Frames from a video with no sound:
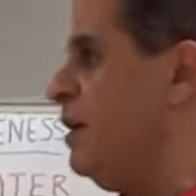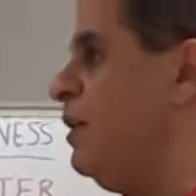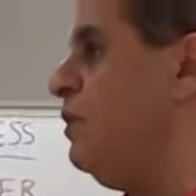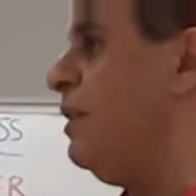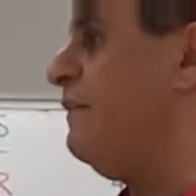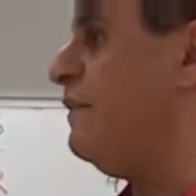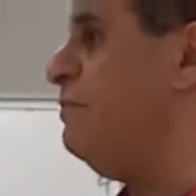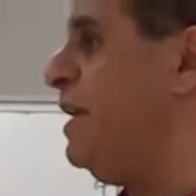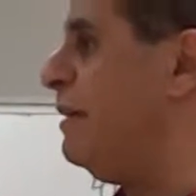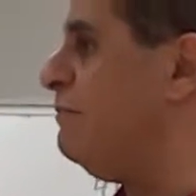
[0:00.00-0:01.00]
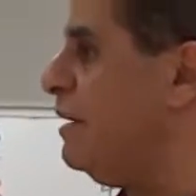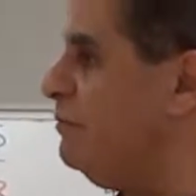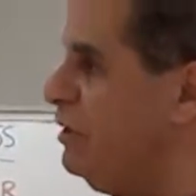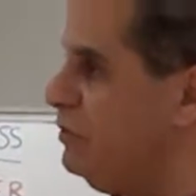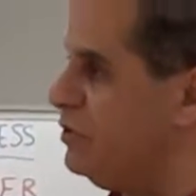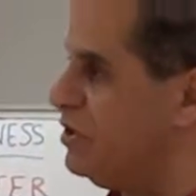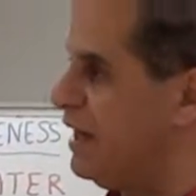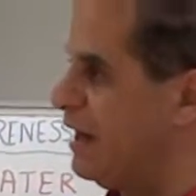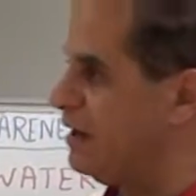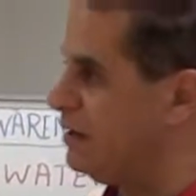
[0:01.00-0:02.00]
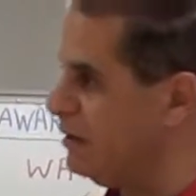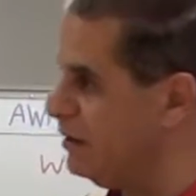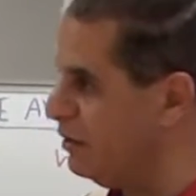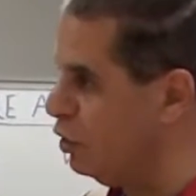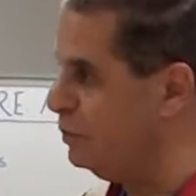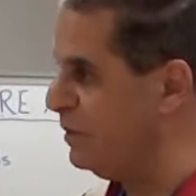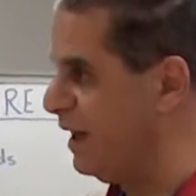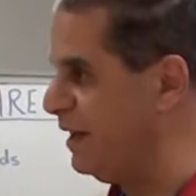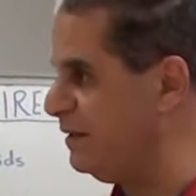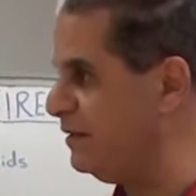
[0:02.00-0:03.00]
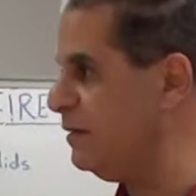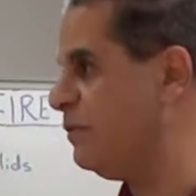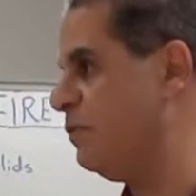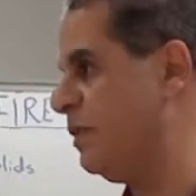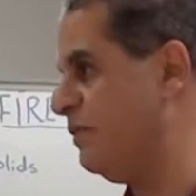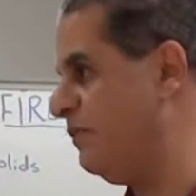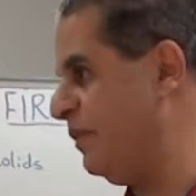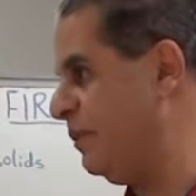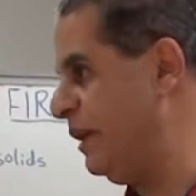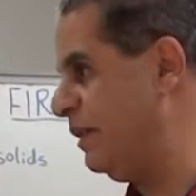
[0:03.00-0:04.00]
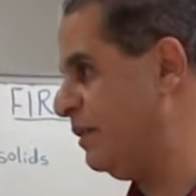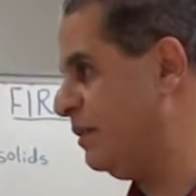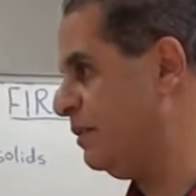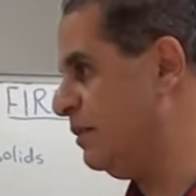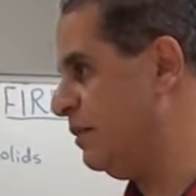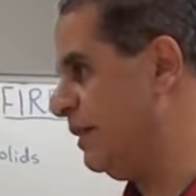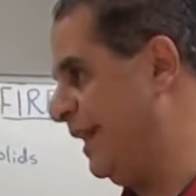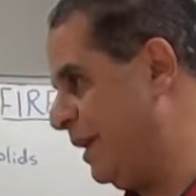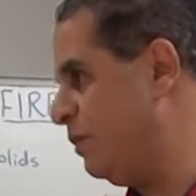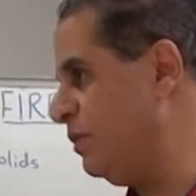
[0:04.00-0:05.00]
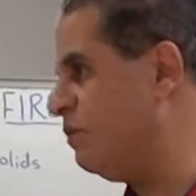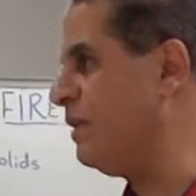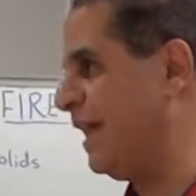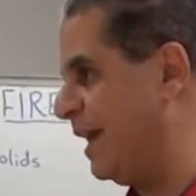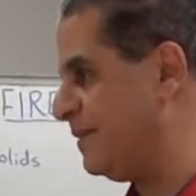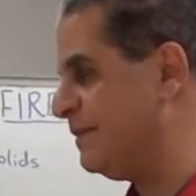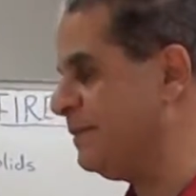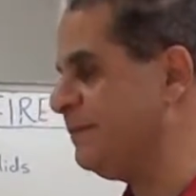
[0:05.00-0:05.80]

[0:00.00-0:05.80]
You have a BMW which can operate with fuel, liquid or gas.